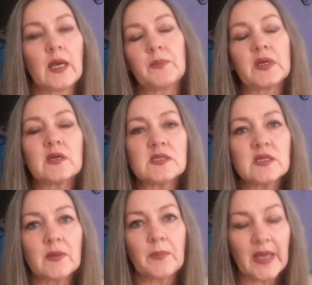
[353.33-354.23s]
because of
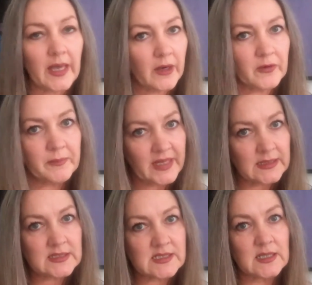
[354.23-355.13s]
the power
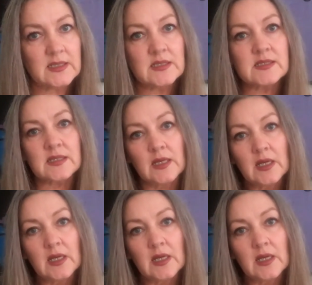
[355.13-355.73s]
imbalances